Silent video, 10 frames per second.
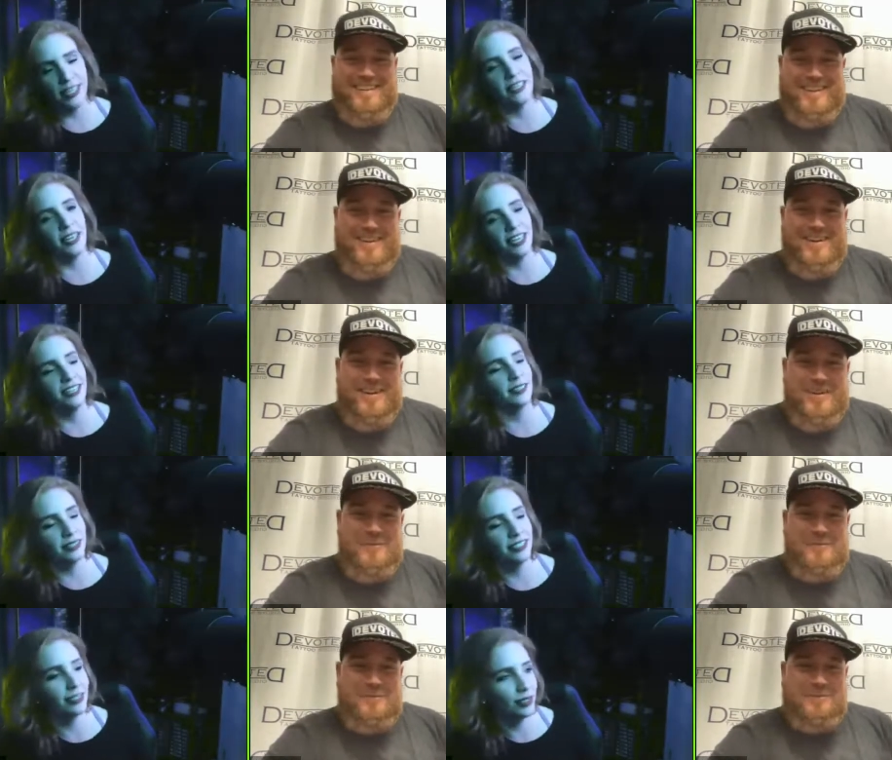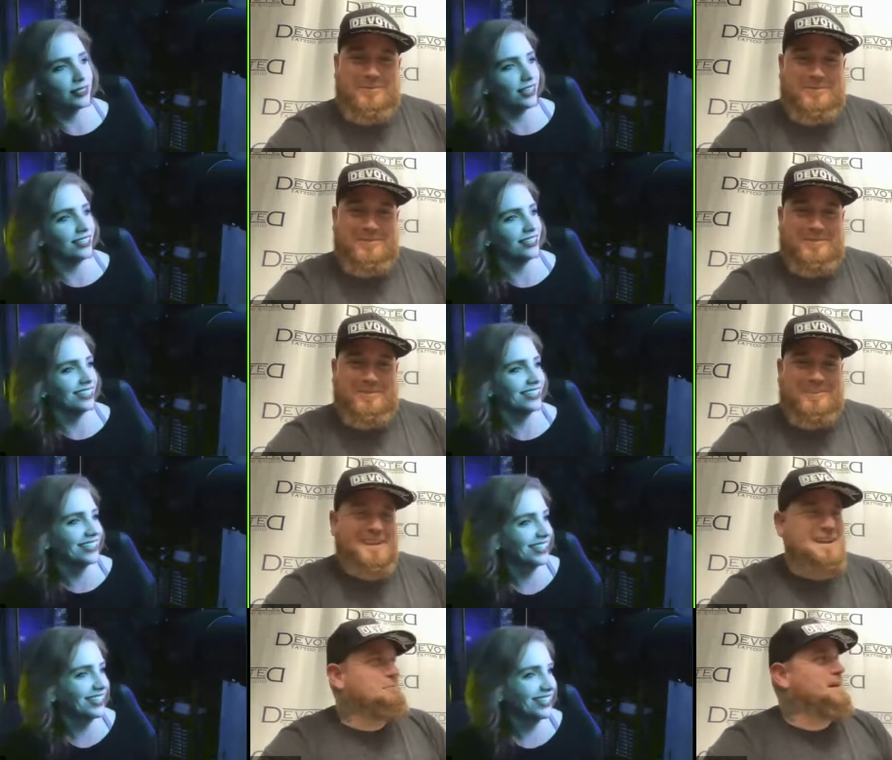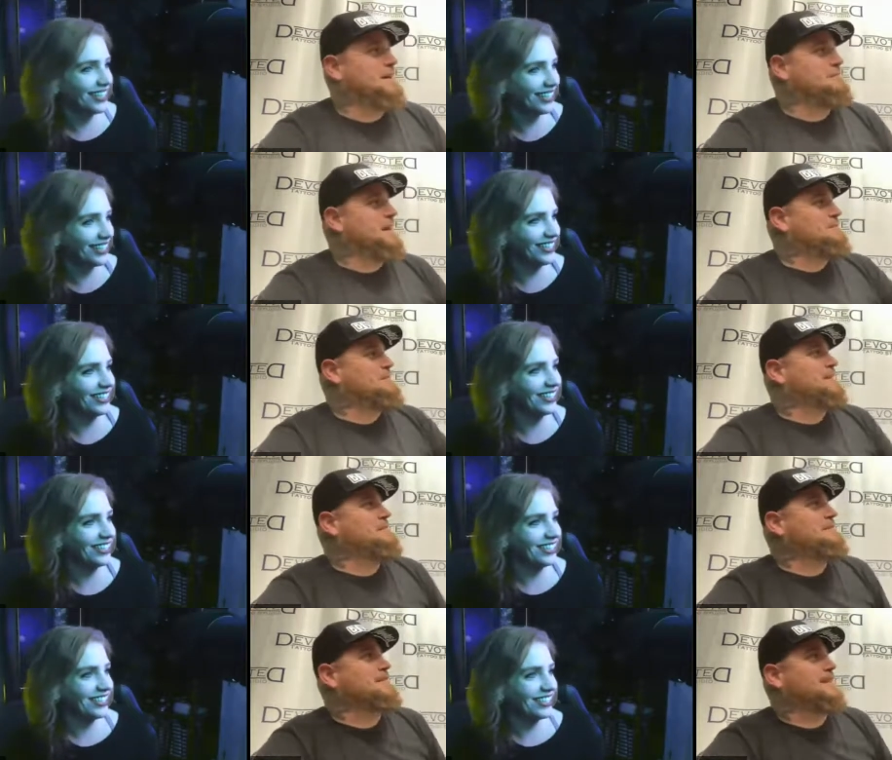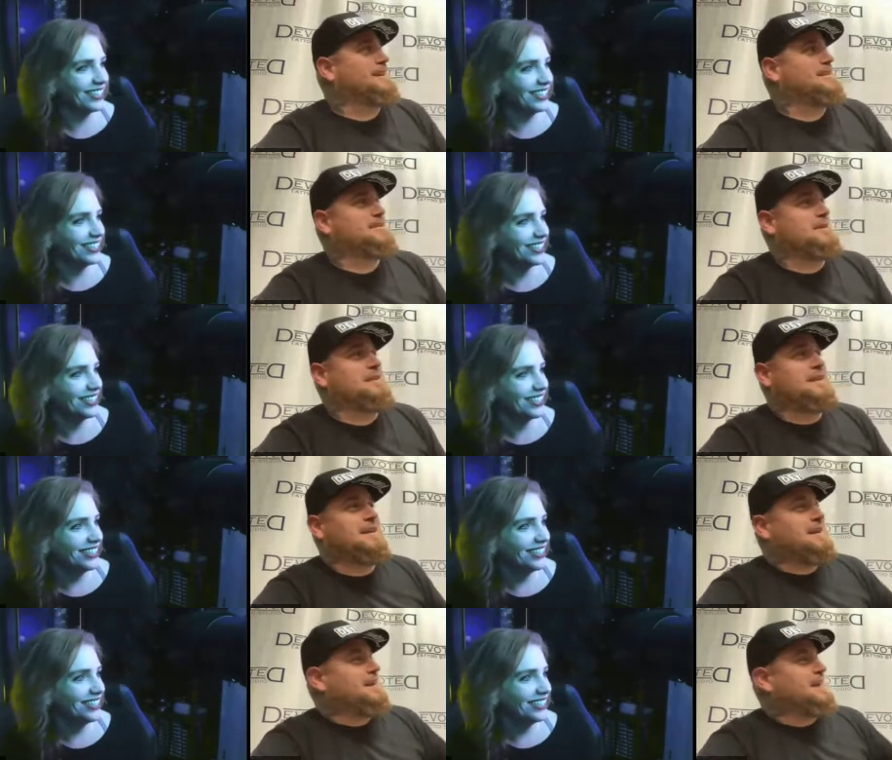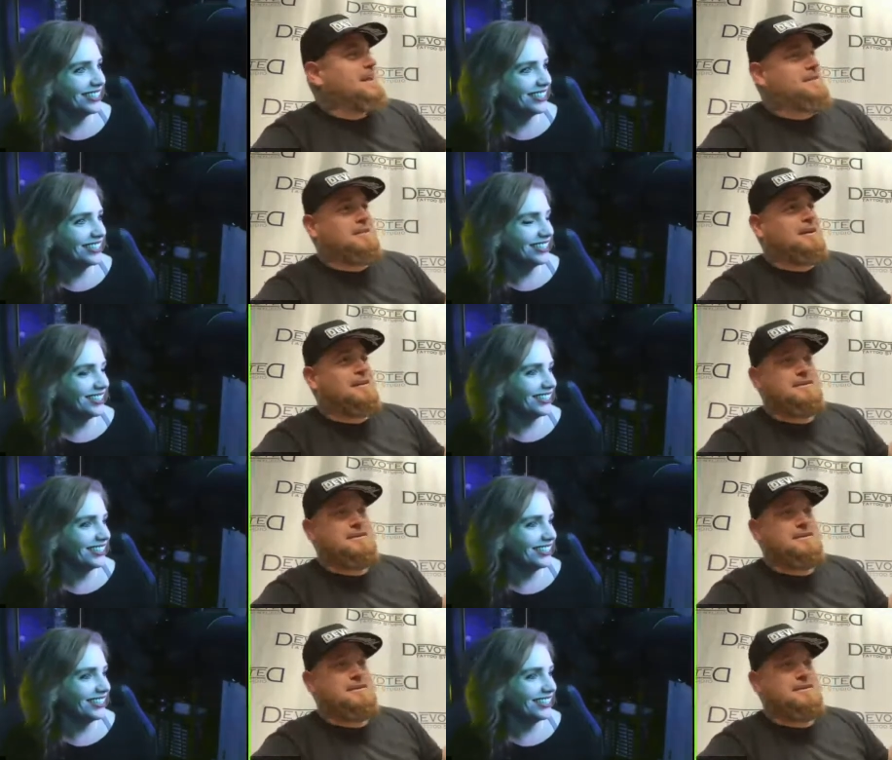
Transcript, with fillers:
Speaker 1: guys. It's a skin.
Speaker 2: maybe, maybe, maybe it's Lance. I mean, he has a, a